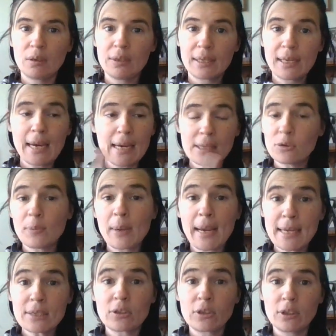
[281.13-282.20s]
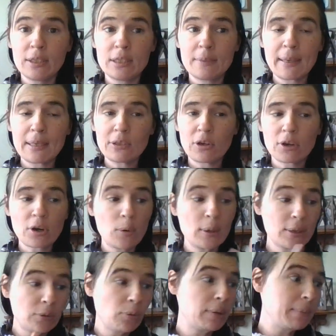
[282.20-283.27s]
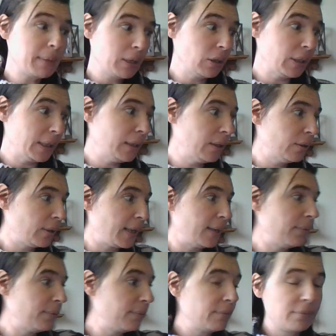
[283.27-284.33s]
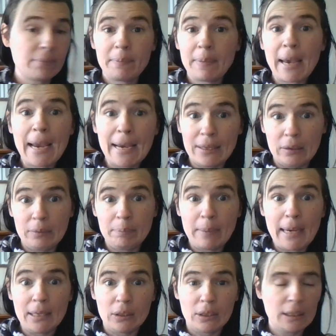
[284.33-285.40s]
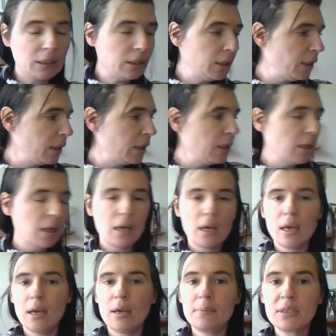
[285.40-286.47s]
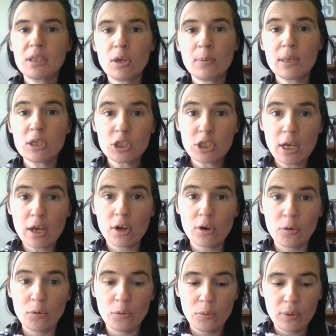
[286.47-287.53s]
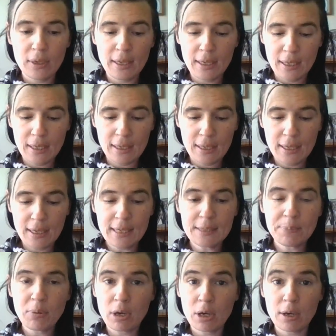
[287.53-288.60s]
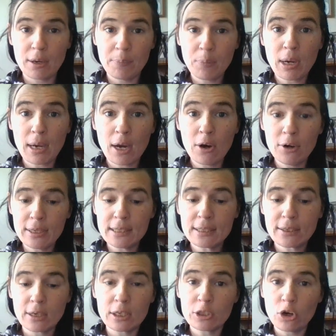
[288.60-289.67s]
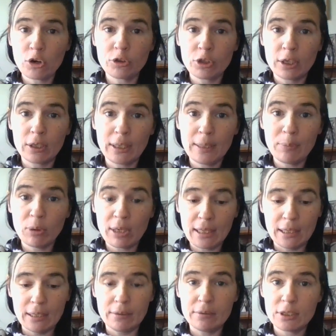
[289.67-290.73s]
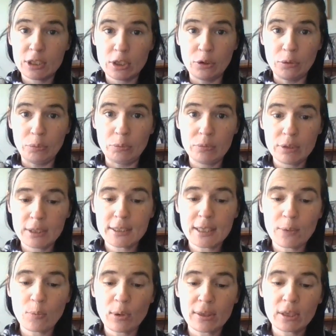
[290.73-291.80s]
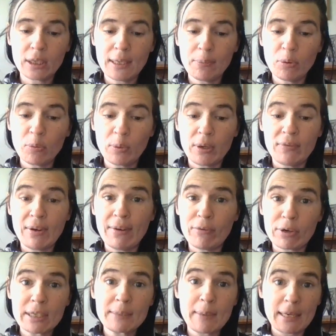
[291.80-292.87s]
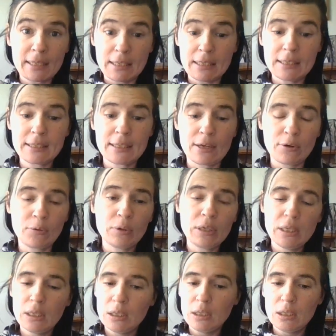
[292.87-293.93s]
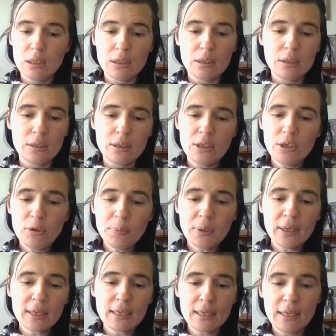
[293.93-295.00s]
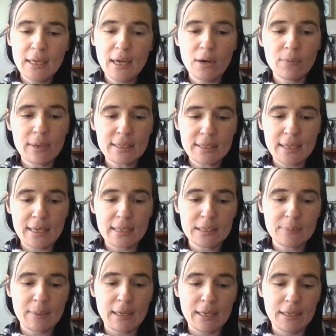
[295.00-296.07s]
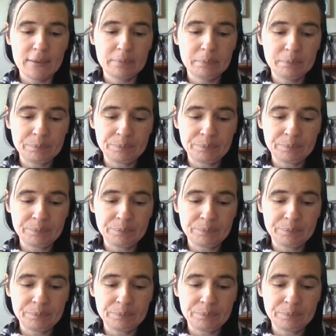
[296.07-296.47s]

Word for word: the Cancer masculine is about to start going through it mentally, like bad, badly. Um, so much so, he's uh, I heard he's going to turn the Libra in soon to someone the Libra would have never expected. So you plug it in how it resonates, man.